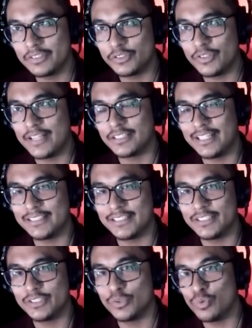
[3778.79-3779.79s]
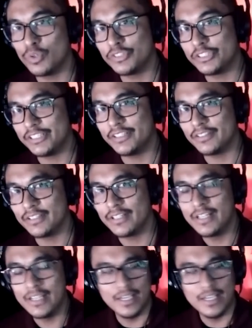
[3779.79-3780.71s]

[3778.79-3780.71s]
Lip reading: translates into Wolf Shield.